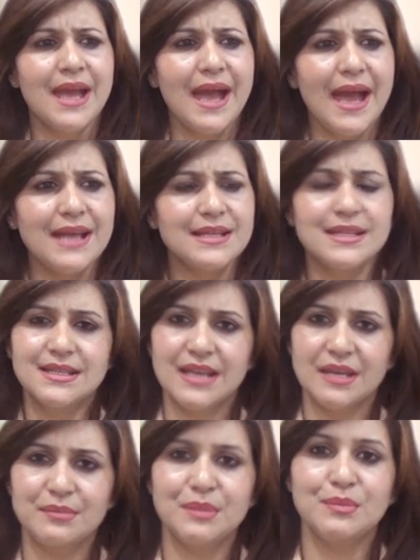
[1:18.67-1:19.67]
and it
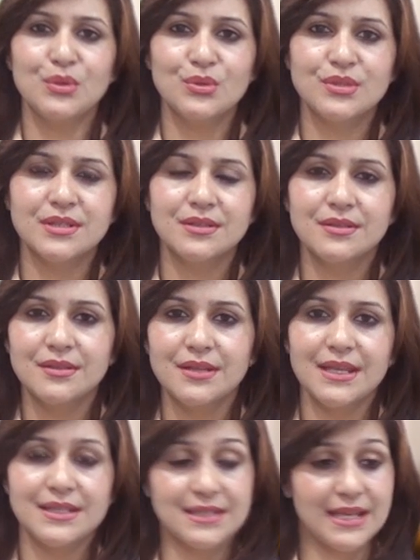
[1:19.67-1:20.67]
can be musical,
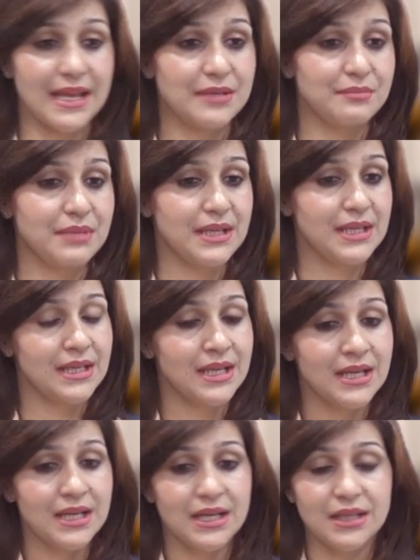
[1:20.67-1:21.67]
it can be
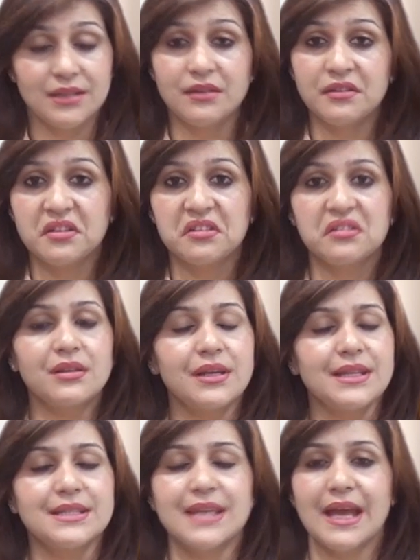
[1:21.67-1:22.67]
lyrical,
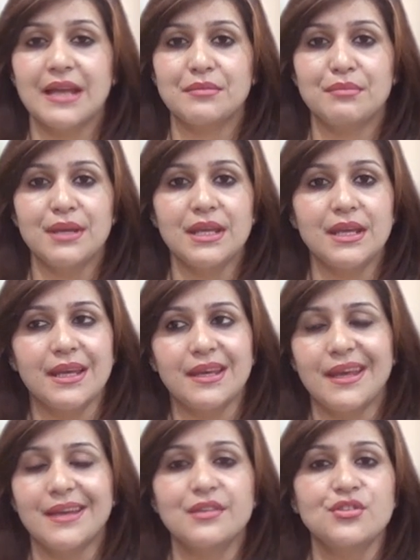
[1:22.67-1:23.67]
it can be an
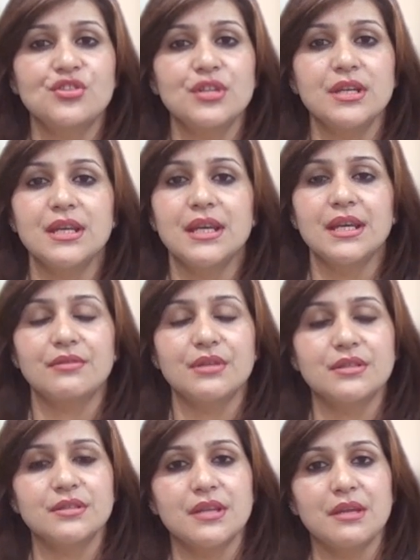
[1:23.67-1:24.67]
elegy
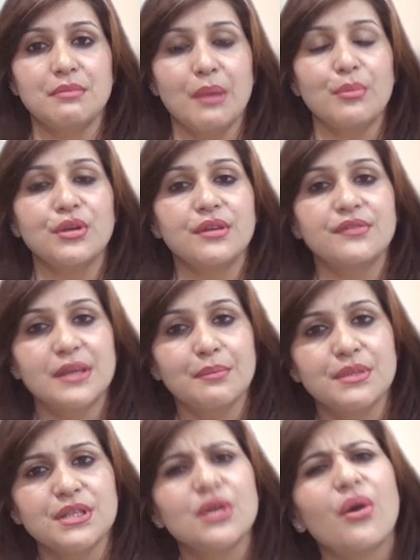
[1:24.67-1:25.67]
written in memory of
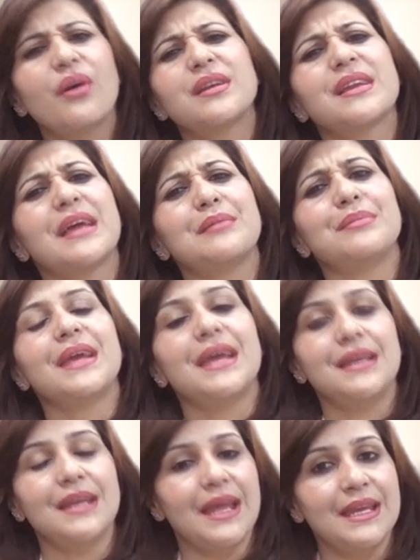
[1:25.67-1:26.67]
somebody, or it can be
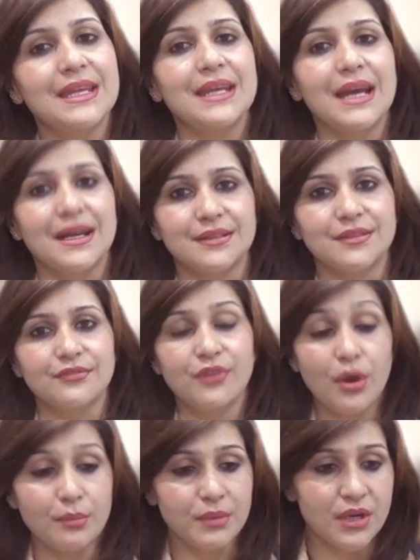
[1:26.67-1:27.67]
in any other
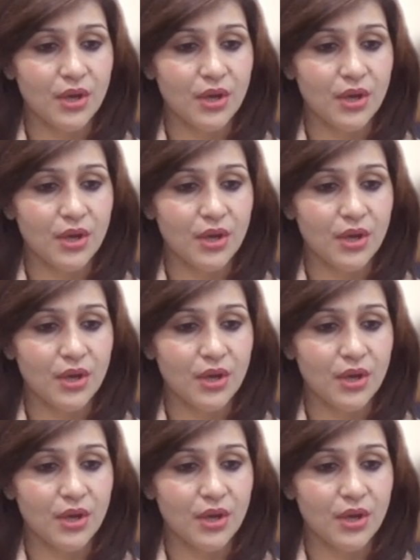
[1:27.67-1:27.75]
form,